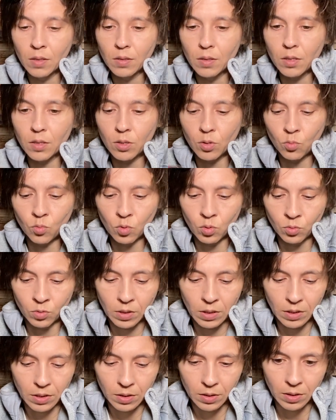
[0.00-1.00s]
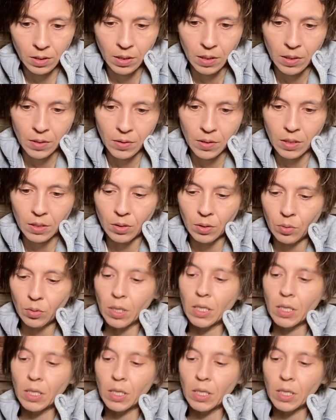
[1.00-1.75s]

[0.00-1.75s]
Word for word: There's a wound here that you